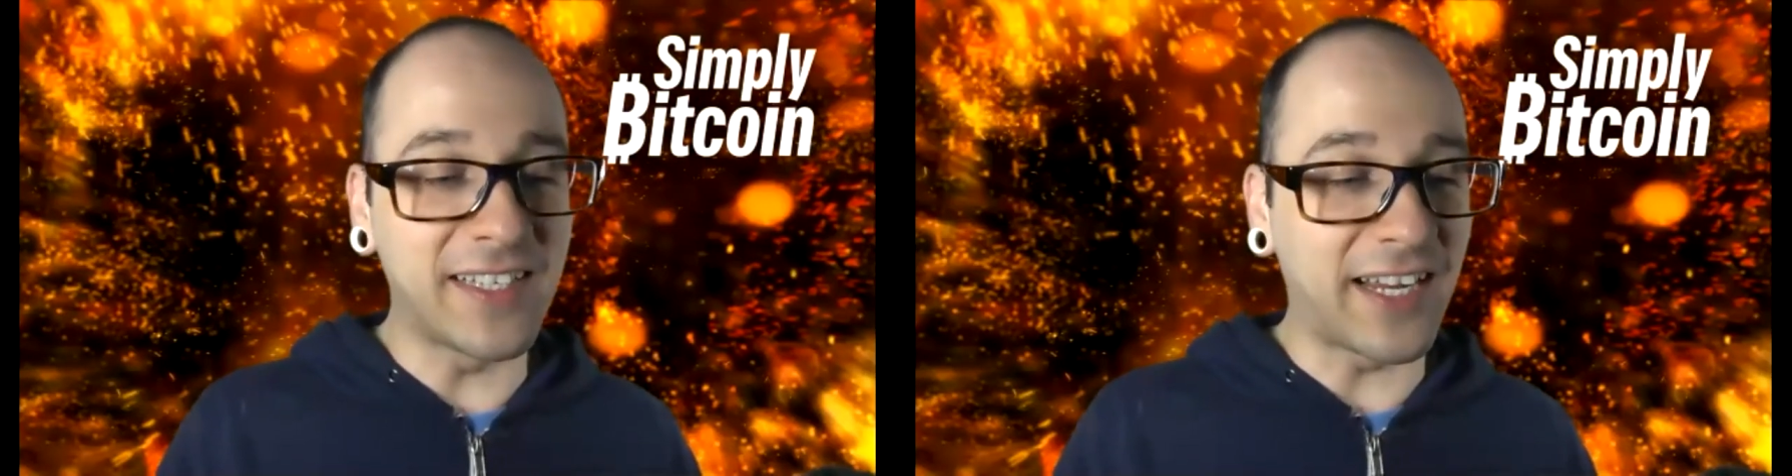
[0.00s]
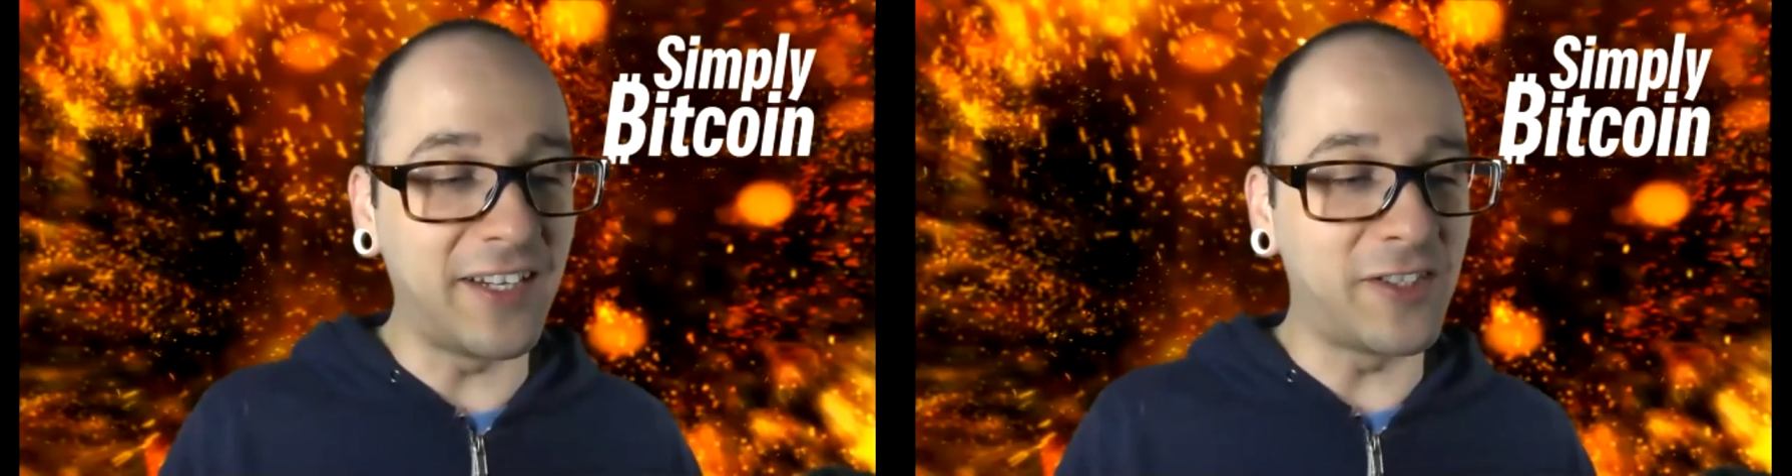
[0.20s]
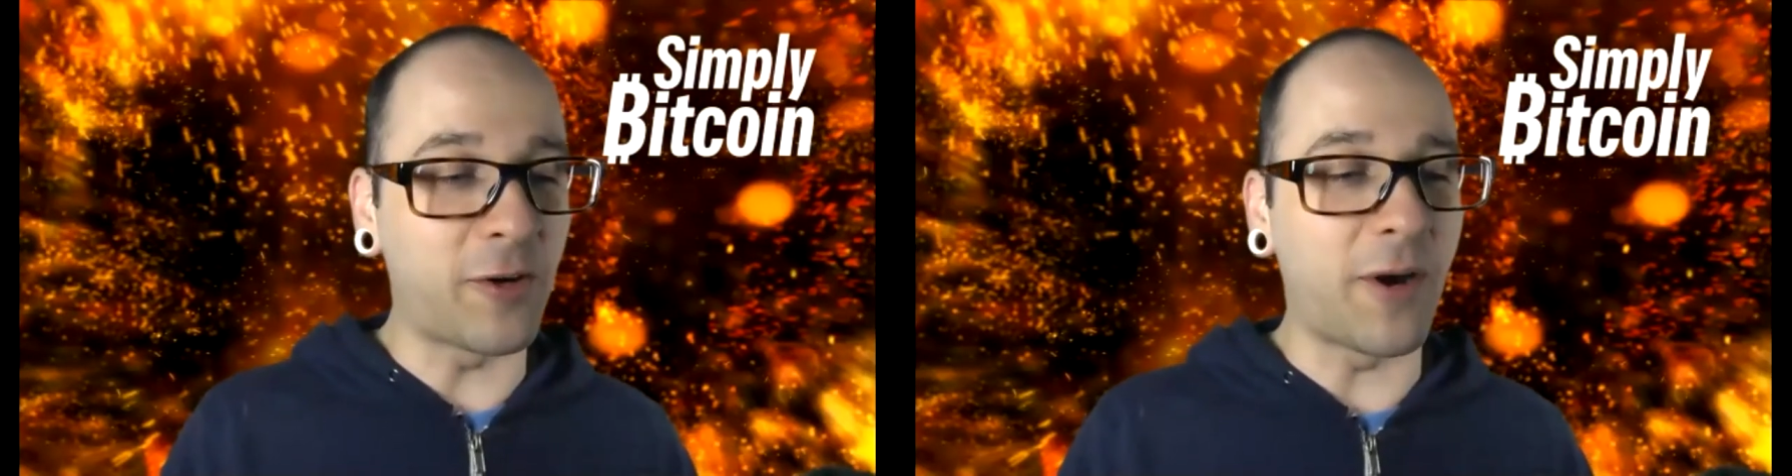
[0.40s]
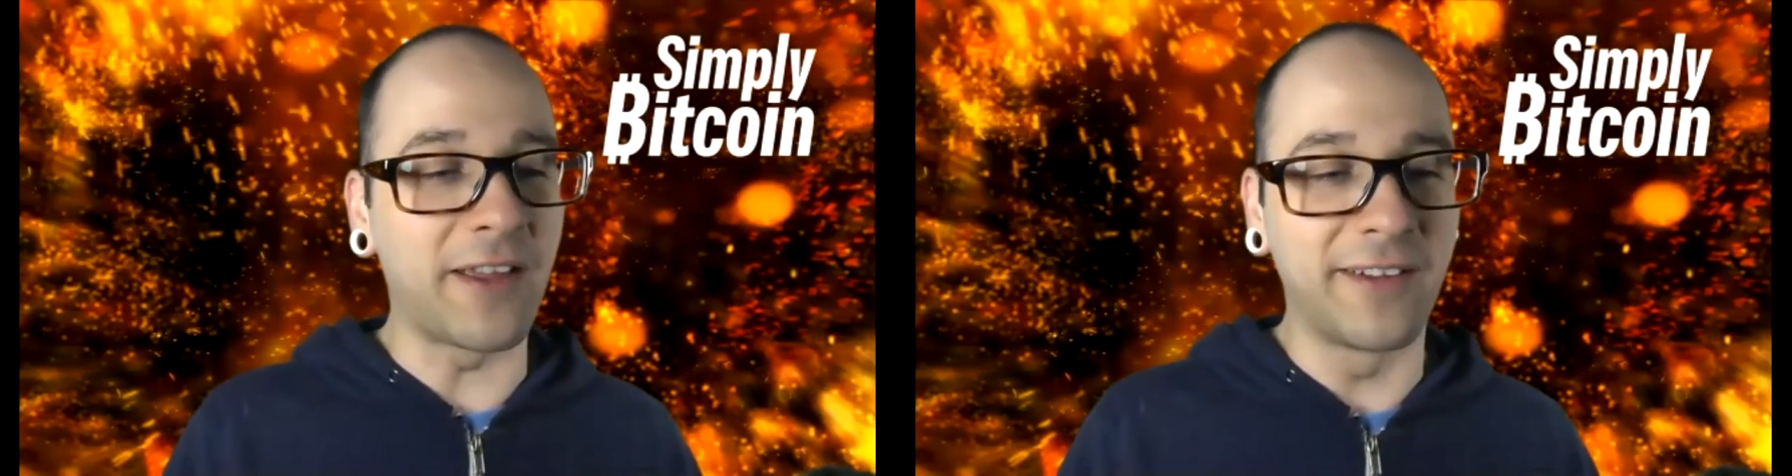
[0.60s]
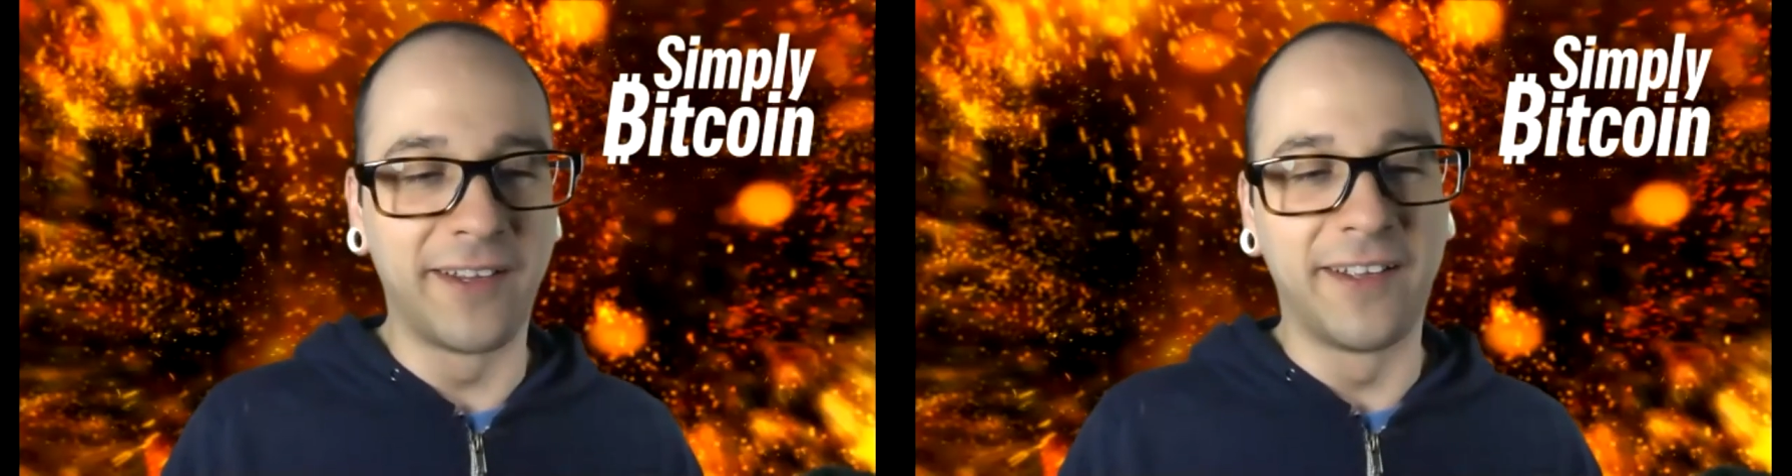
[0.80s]
like an Easter
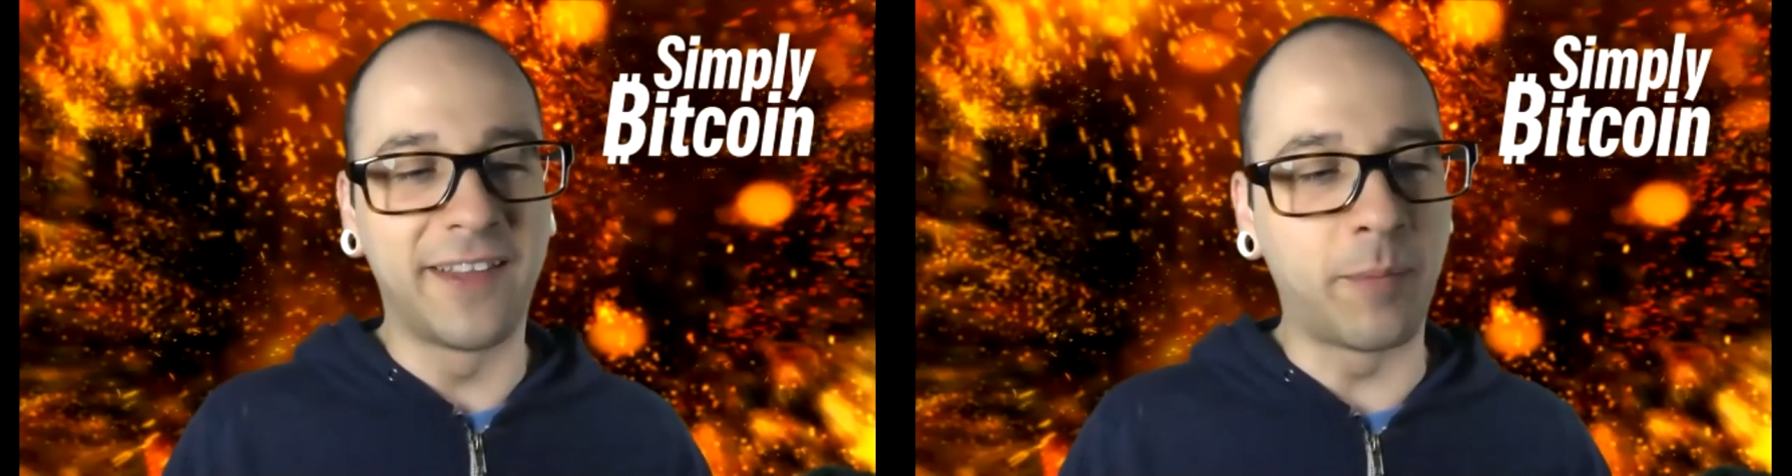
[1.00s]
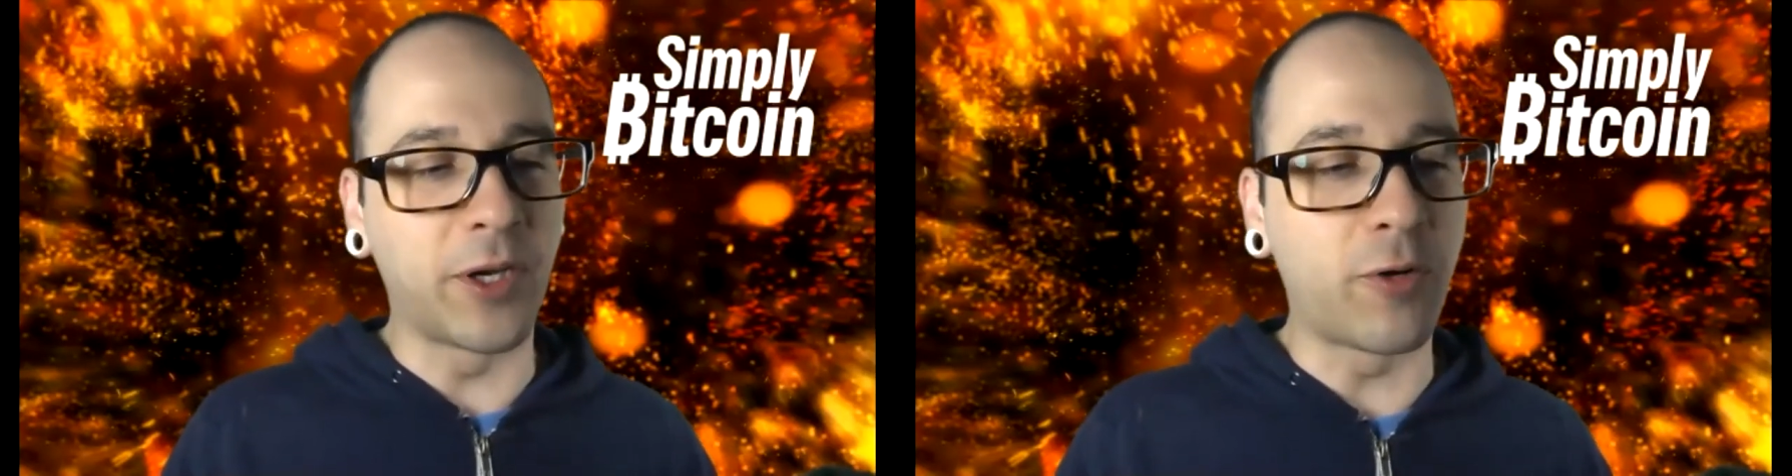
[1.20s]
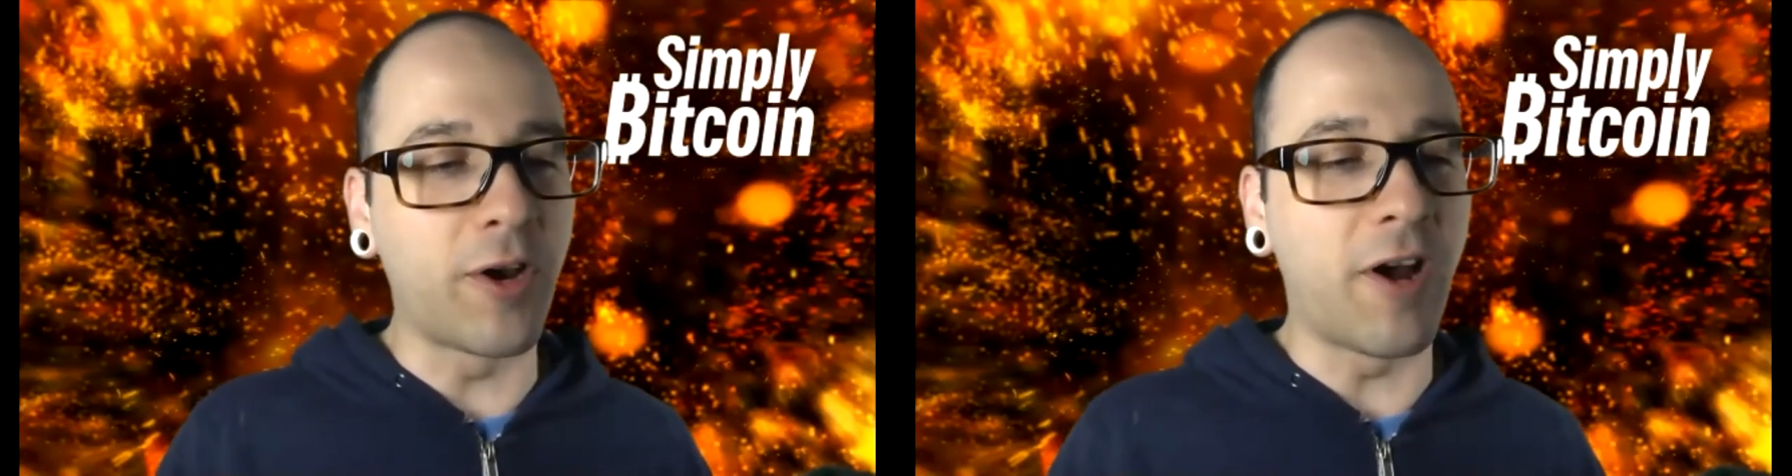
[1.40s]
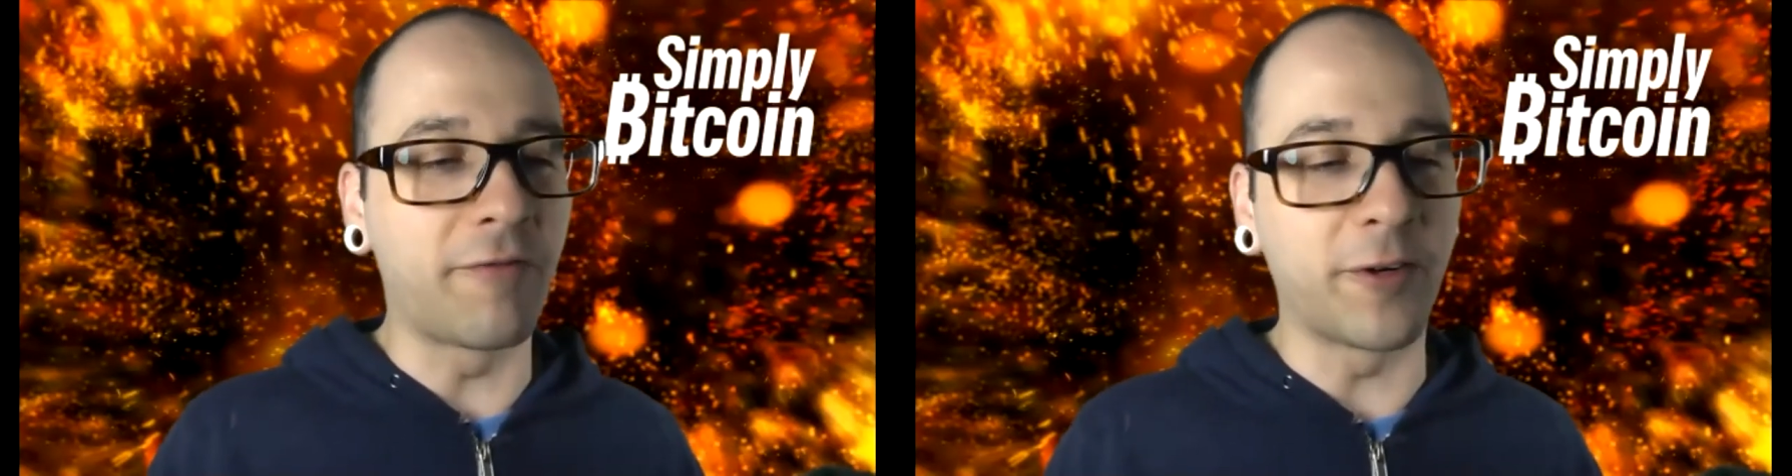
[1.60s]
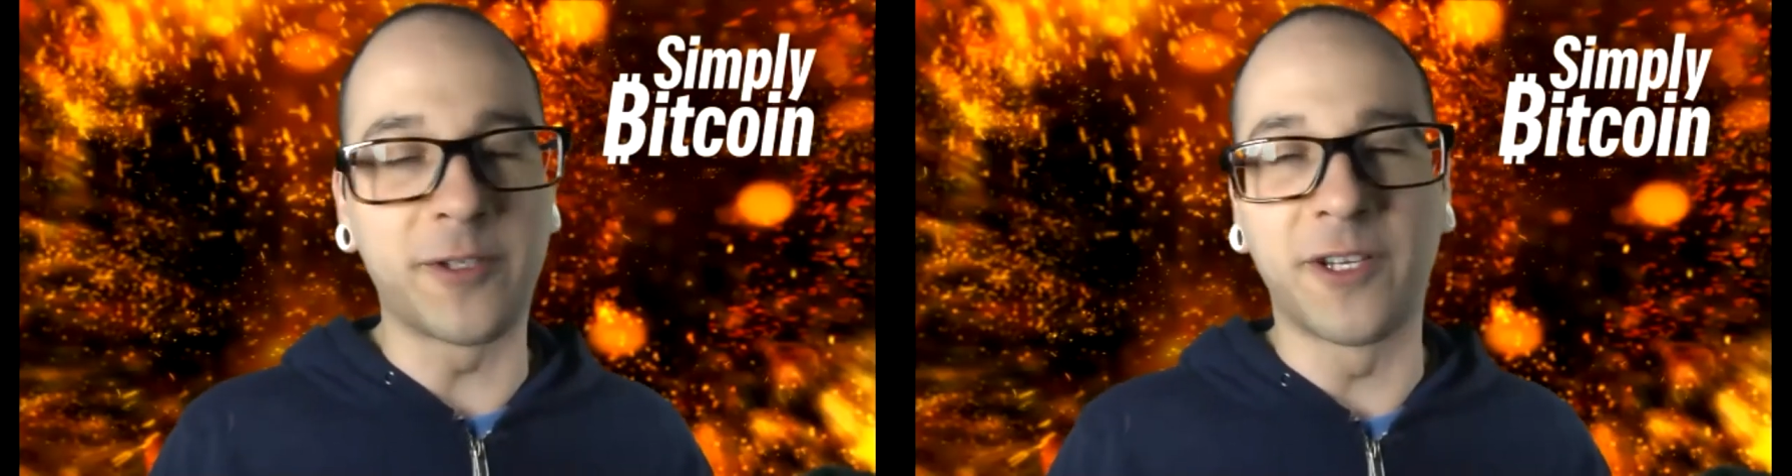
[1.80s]
egg that Bitcoin
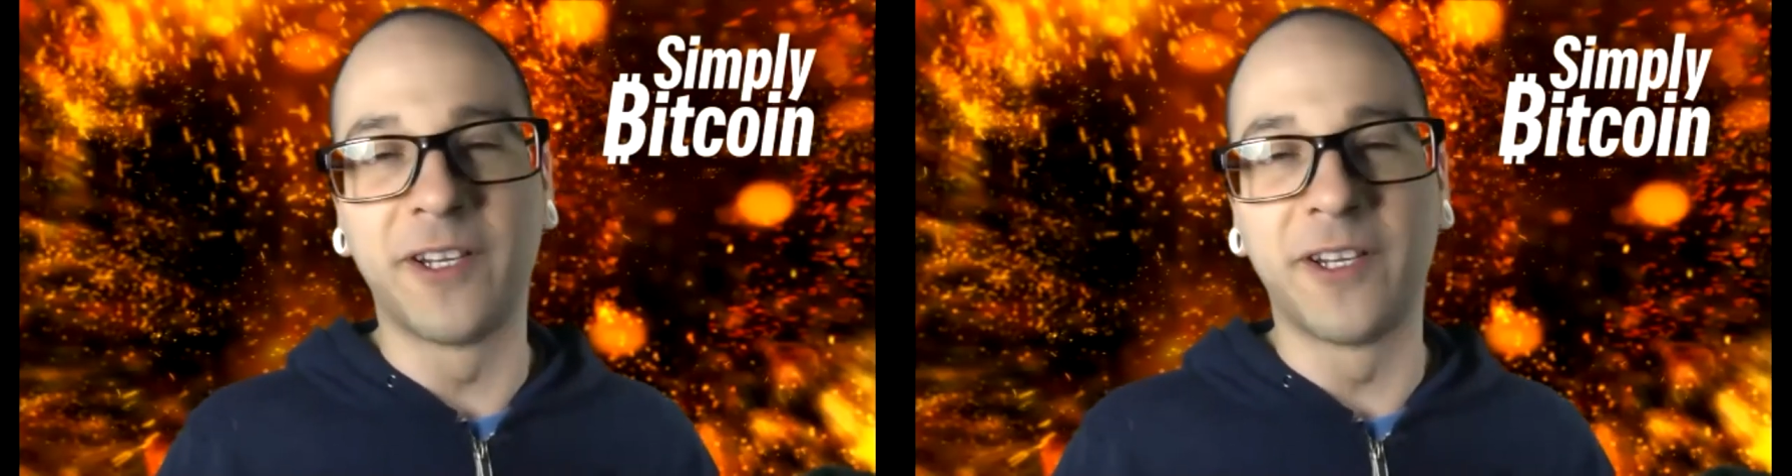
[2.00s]
offers,